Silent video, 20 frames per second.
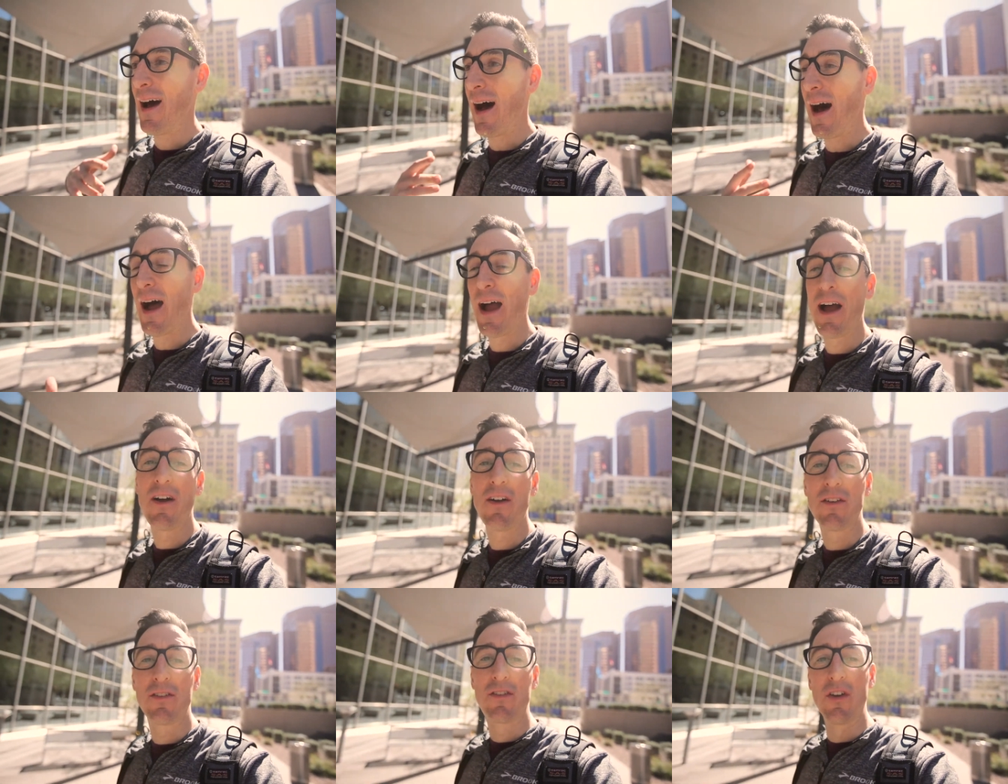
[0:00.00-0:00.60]
I
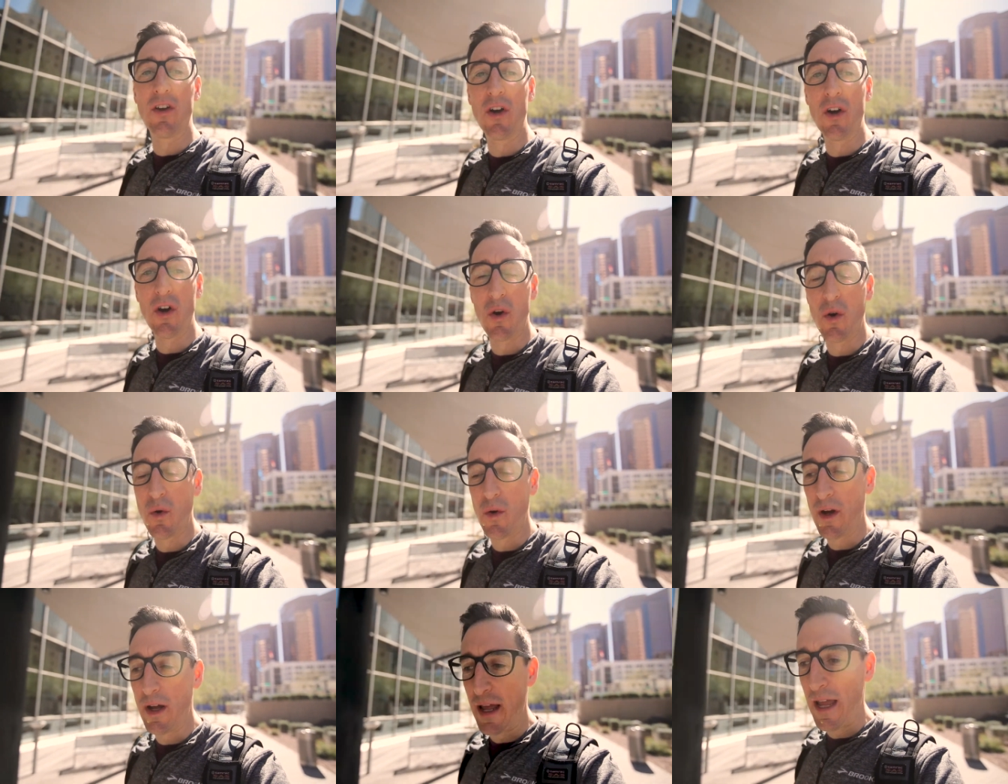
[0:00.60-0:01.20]

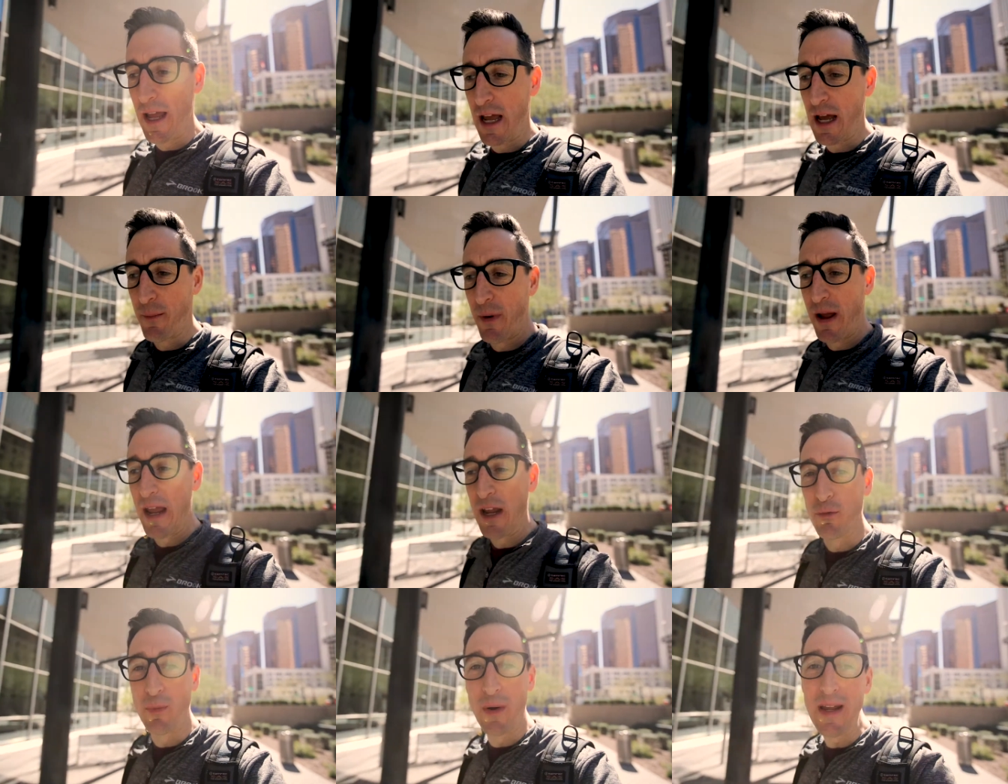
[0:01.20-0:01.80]
also am
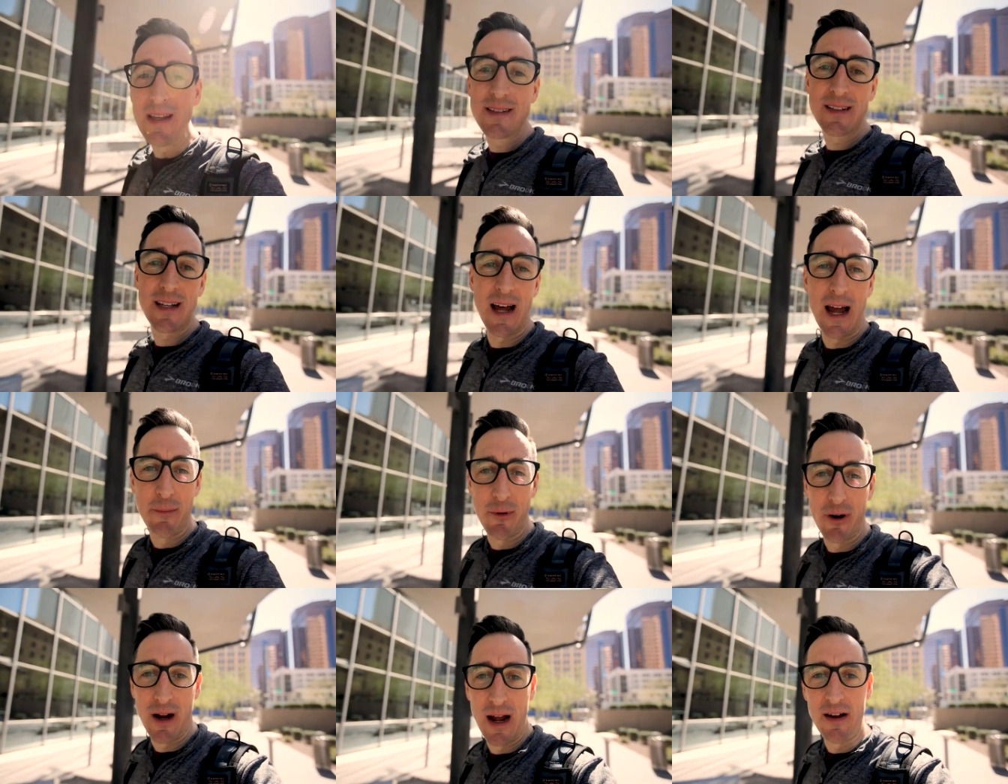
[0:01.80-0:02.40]
a race timer.